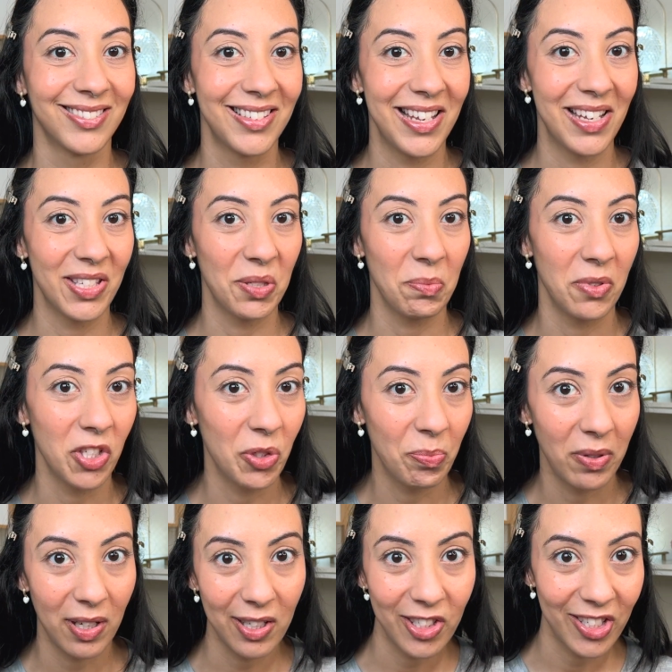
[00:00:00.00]
as
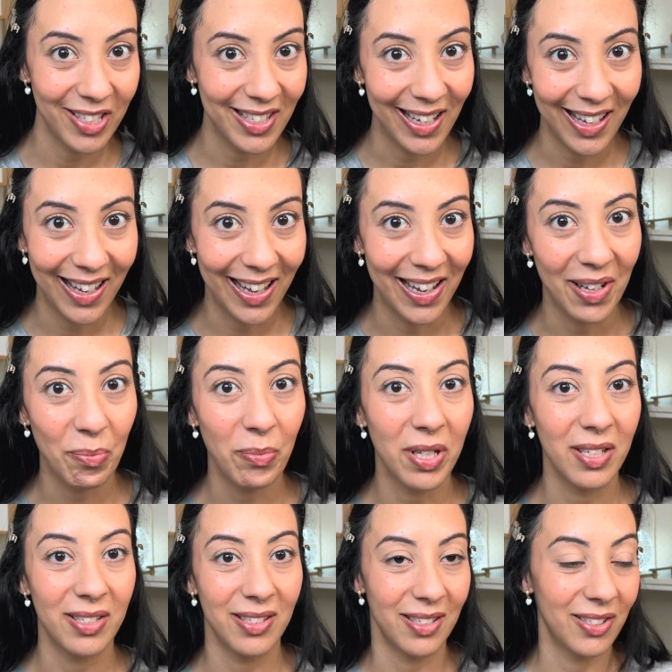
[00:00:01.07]
much blush as I can
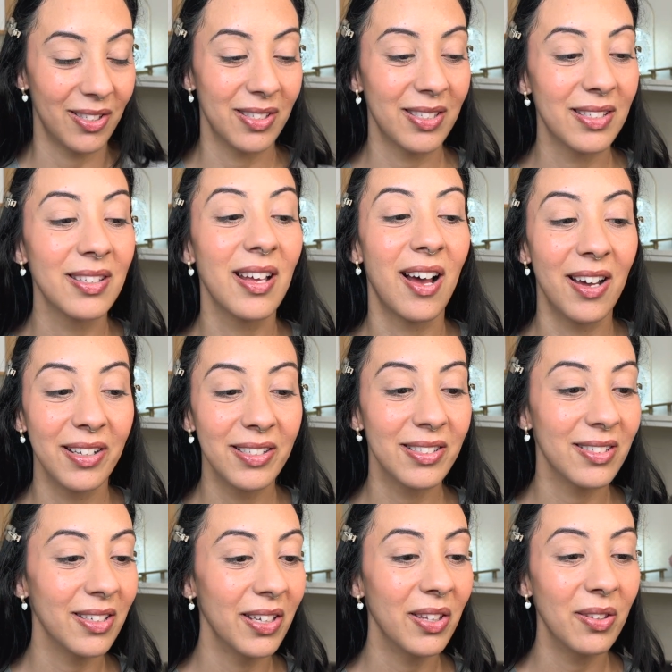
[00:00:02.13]
because it's
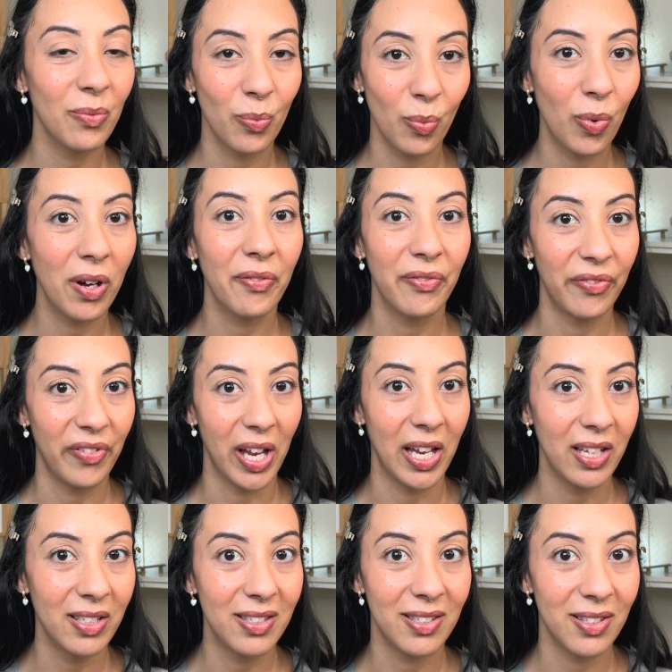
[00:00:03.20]
honestly what
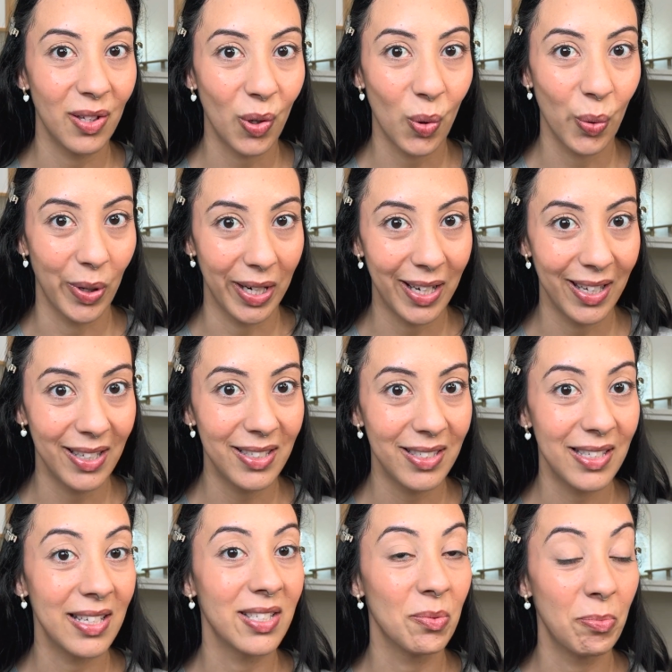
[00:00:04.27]
fades the
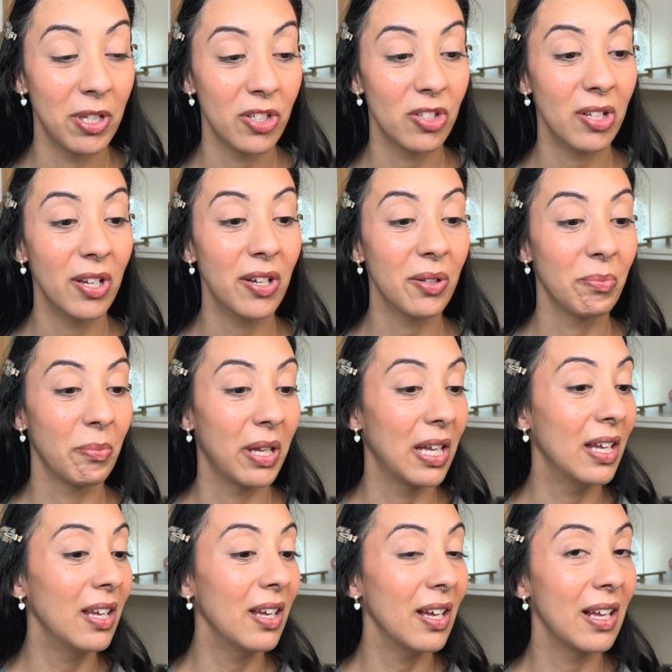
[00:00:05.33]
quickest, especially on
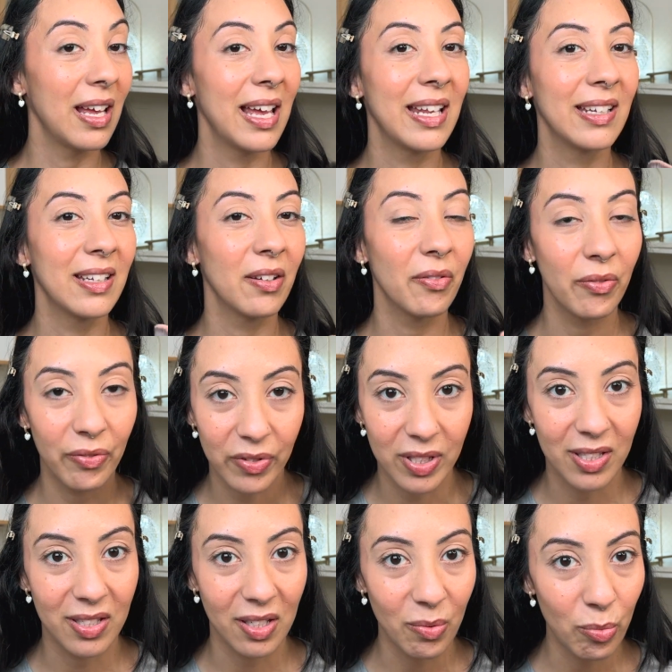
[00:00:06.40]
me. And for
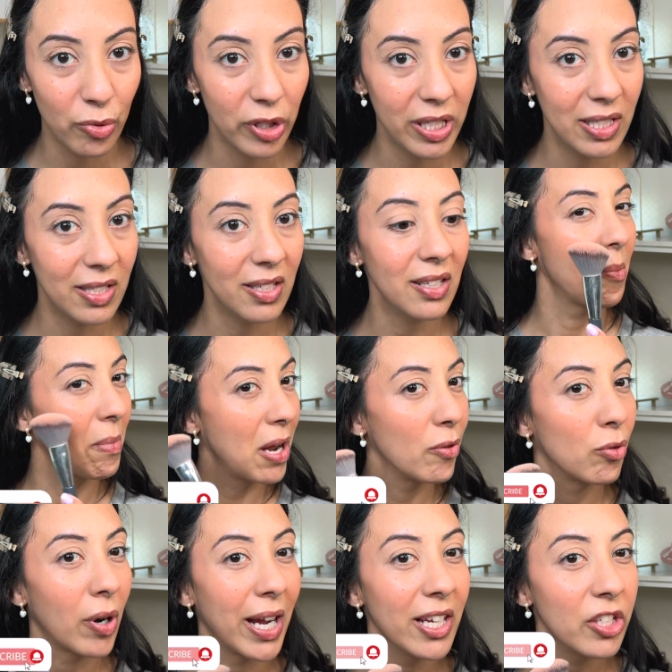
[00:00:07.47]
some reason, my
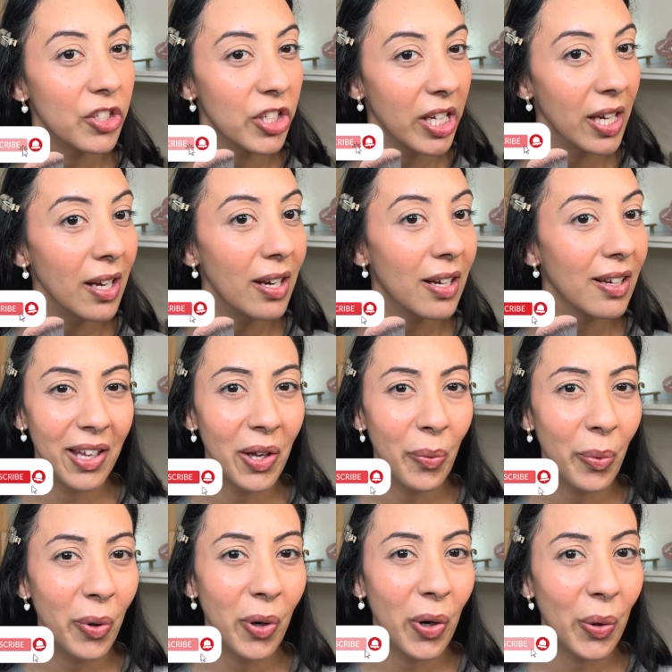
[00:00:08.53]
right cheek,
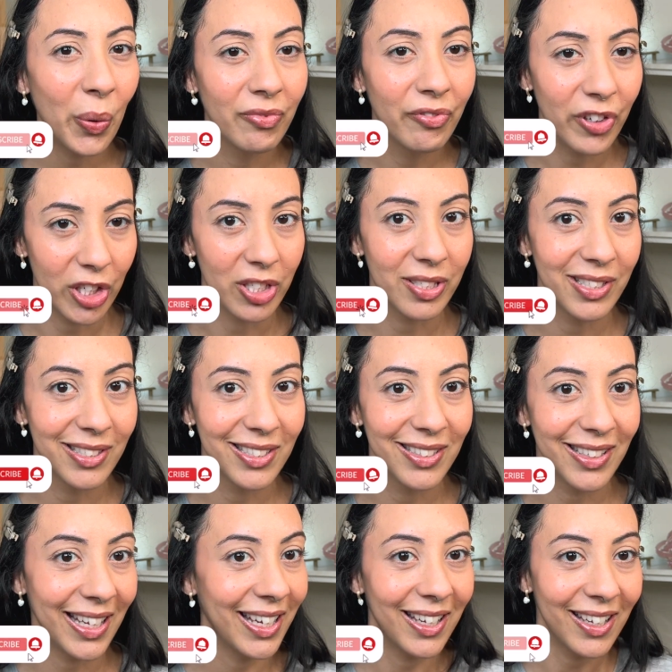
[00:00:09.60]
it will go first.
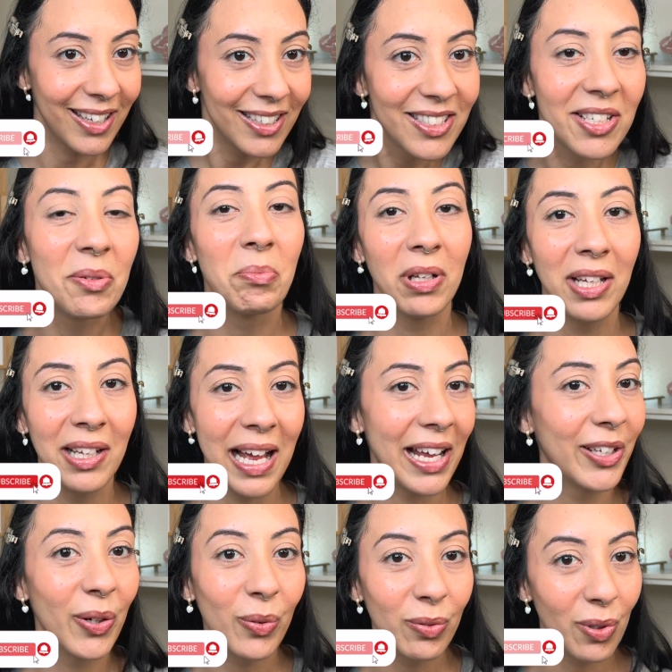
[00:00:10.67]
Like, it's completely,
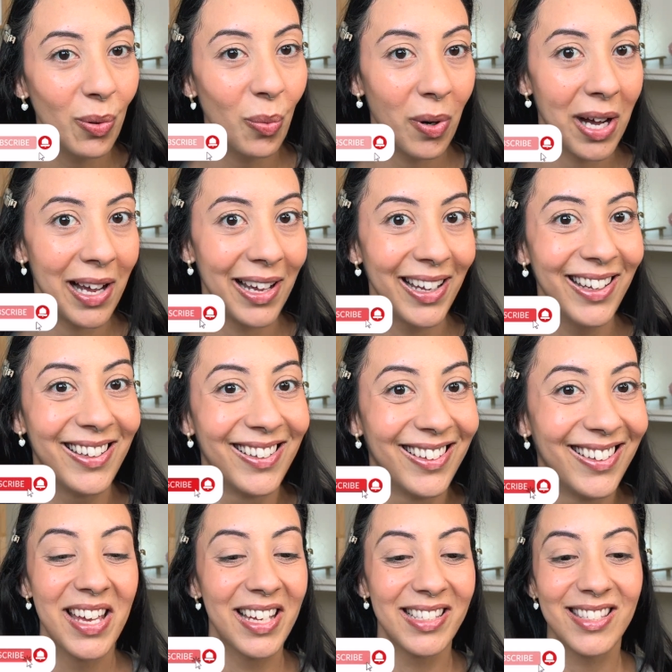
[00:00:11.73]
I don't know why.
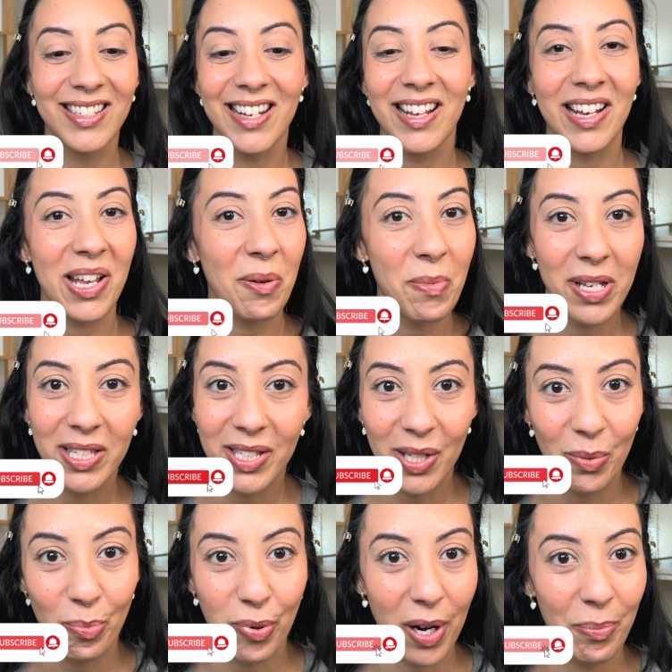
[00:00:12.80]
It's not like my
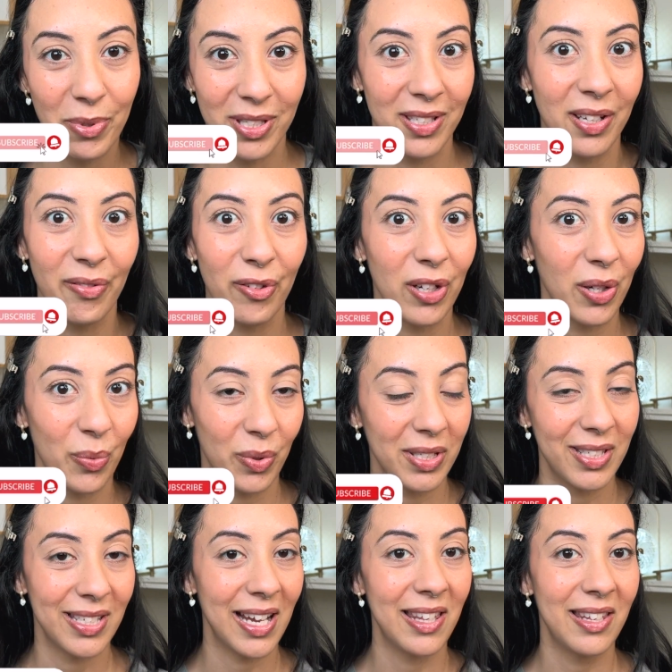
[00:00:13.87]
skin prep is different on
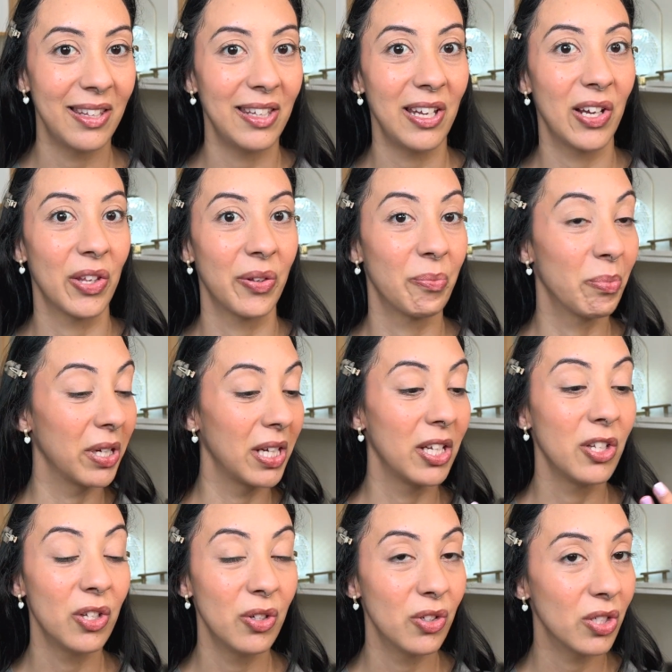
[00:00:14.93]
one side than the other, but
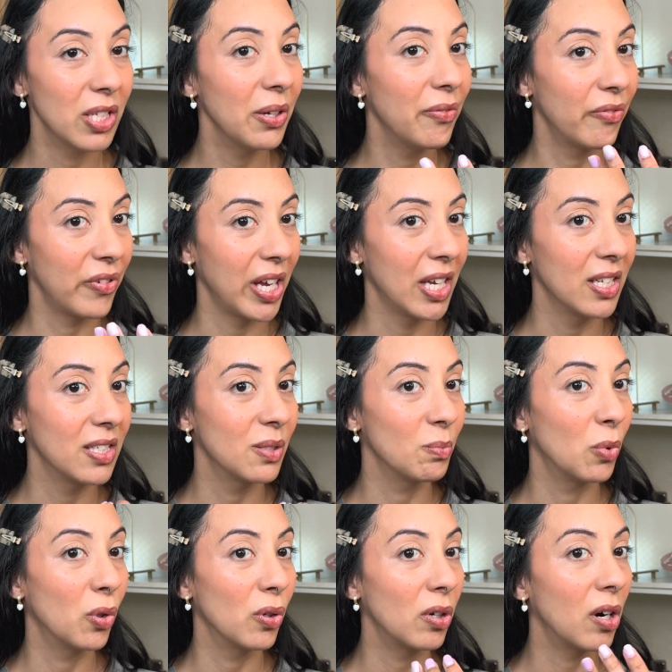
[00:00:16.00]
it usually fades
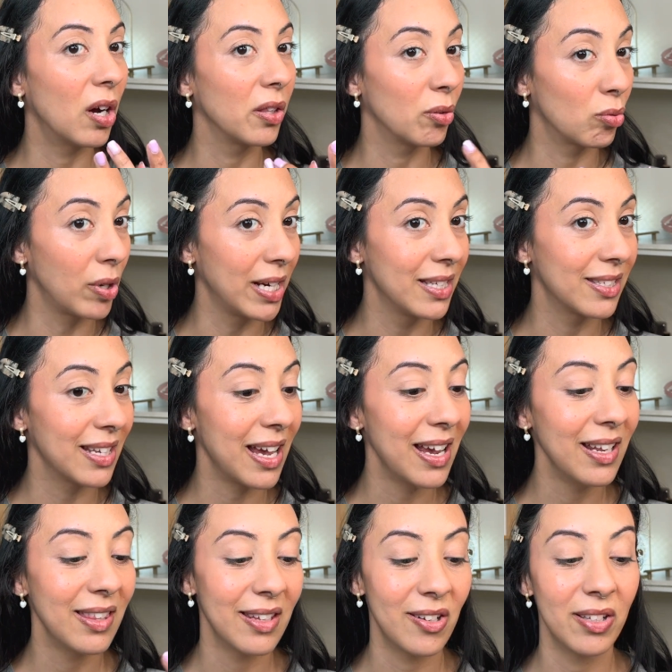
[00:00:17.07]
more on the right
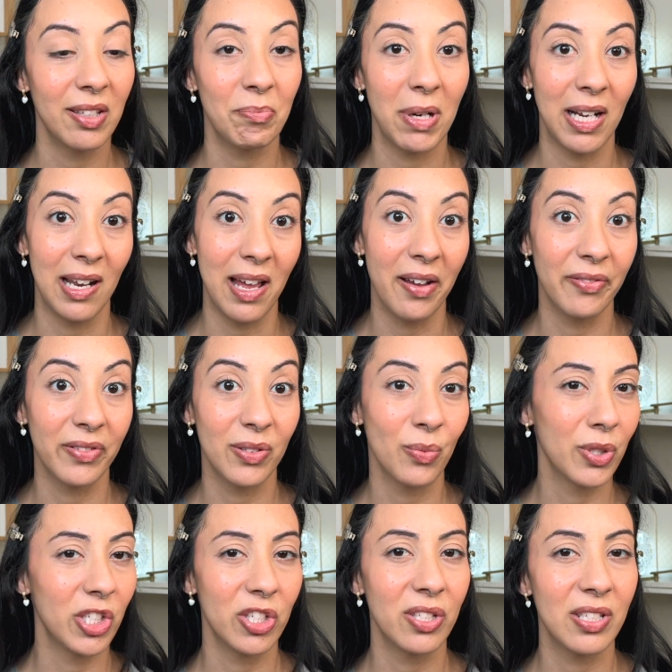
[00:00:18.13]
side than on my left,
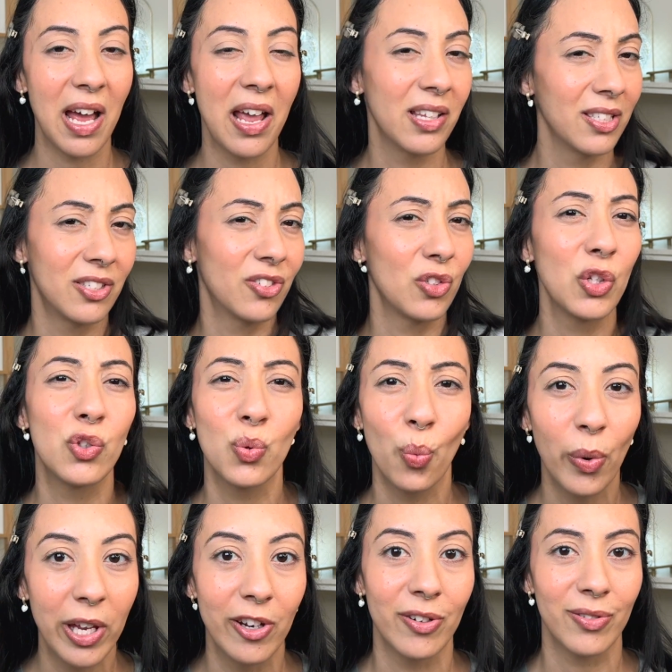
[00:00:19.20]
which is, it's
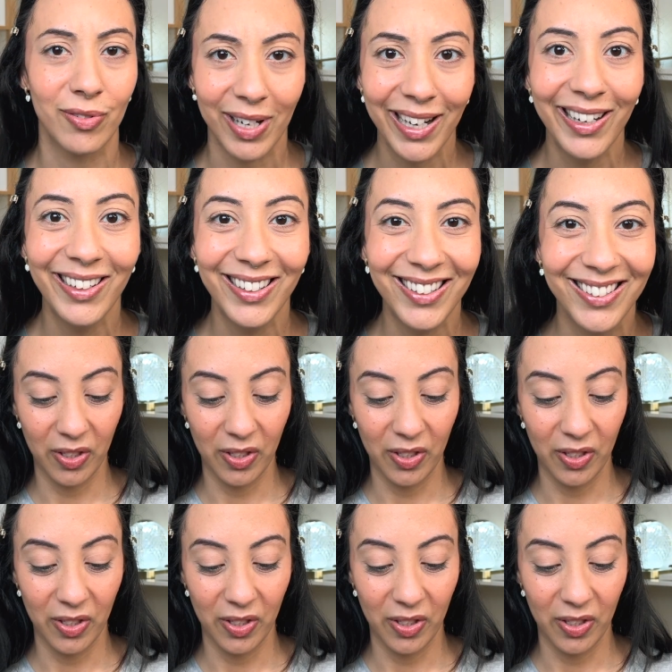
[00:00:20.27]
weird, right?